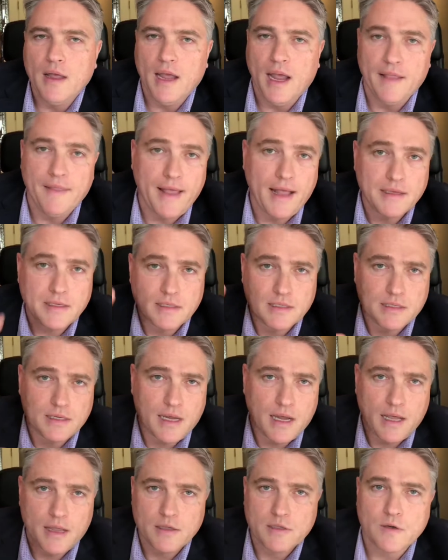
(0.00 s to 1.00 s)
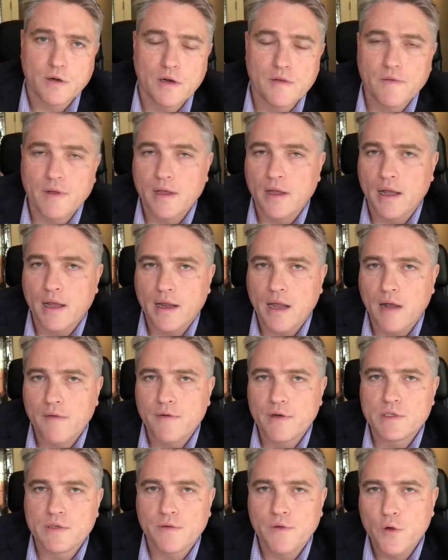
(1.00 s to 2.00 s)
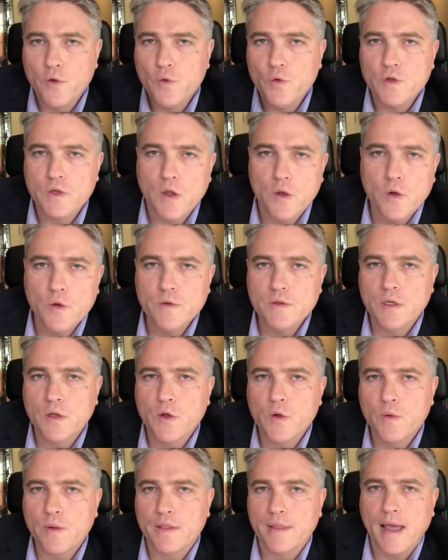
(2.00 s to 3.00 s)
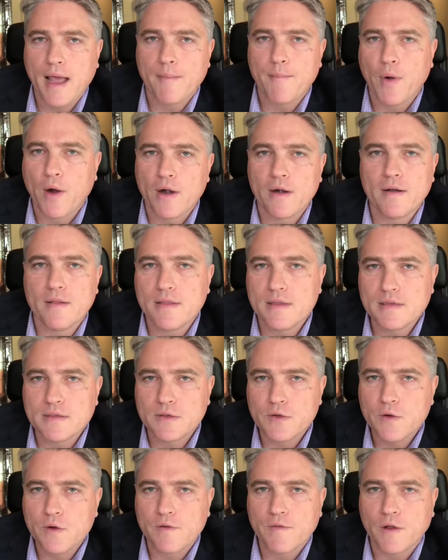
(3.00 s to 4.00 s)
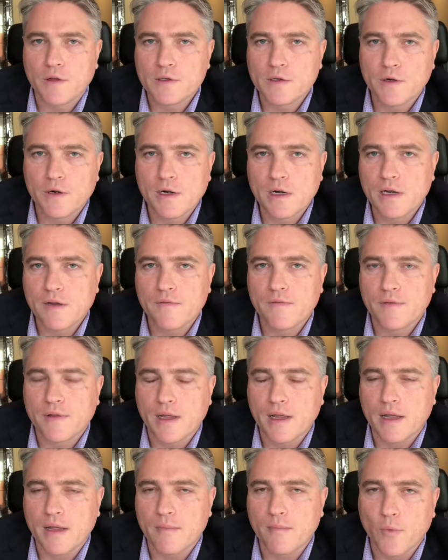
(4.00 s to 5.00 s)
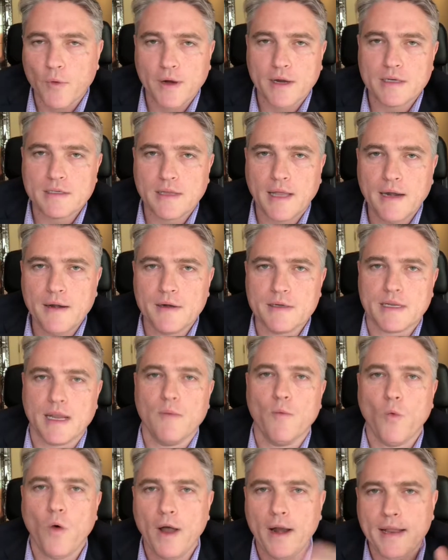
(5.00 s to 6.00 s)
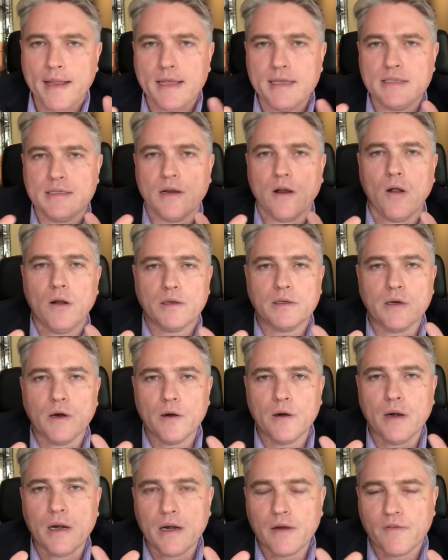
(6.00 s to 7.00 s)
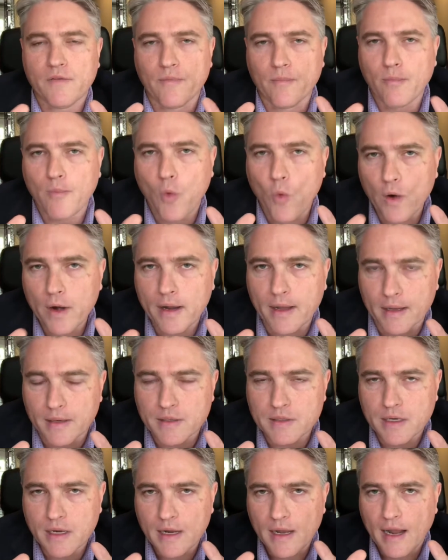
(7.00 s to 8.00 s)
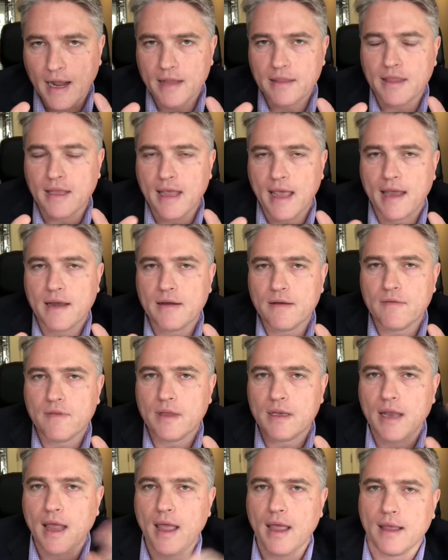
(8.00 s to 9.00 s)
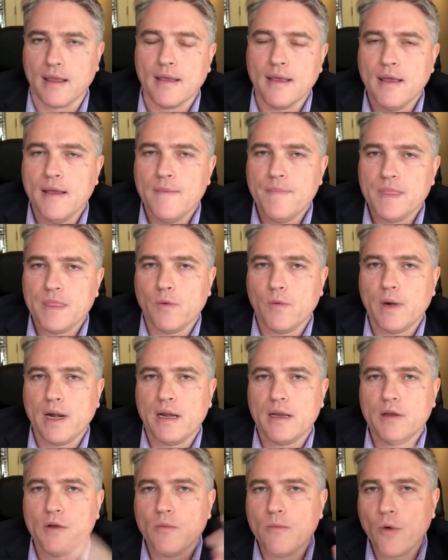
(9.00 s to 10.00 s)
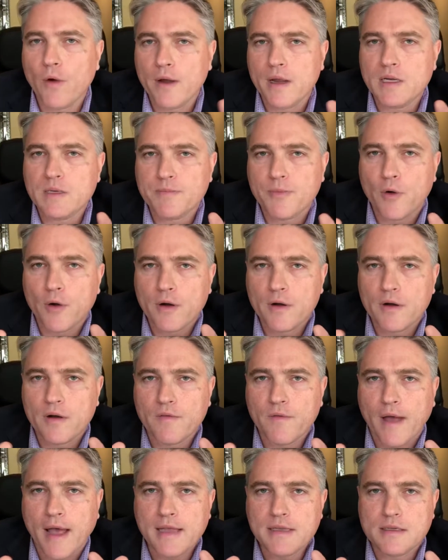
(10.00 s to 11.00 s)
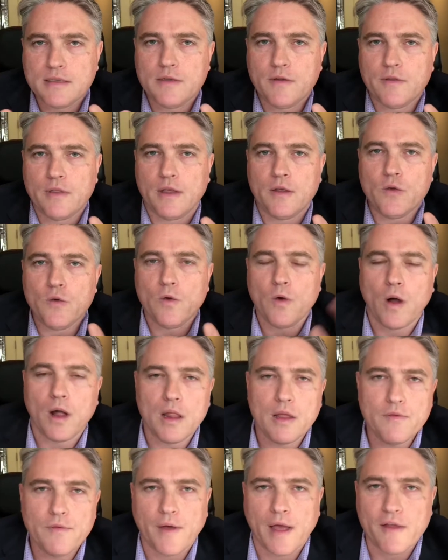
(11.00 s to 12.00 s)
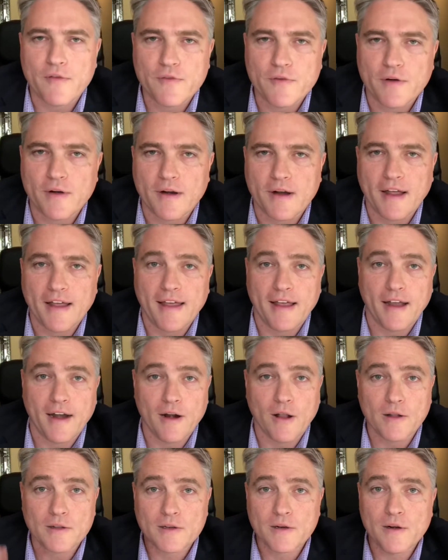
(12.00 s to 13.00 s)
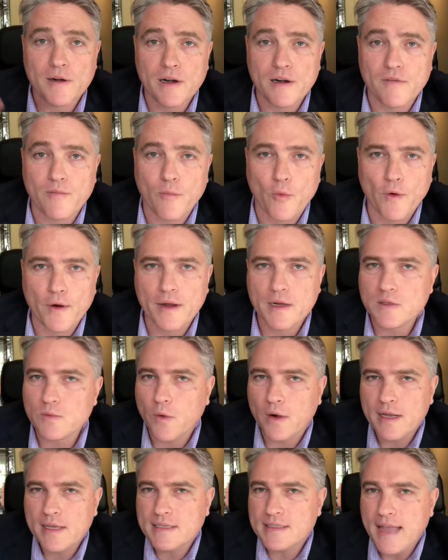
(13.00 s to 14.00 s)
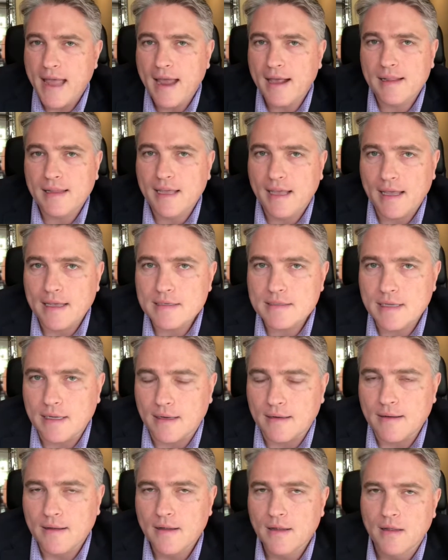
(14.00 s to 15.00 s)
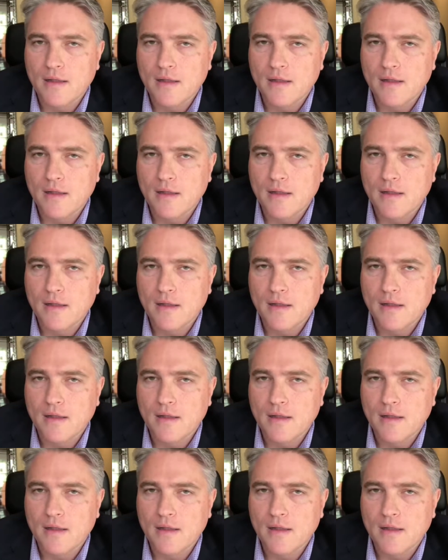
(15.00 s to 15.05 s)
And that's sort of a coverage of who's who in that part of the zoo of alternative mortgage lenders. And what is an alternative mortgage at the end of the day? When your mortgage broker advises you that you qualify for an alternative mortgage, what exactly is it?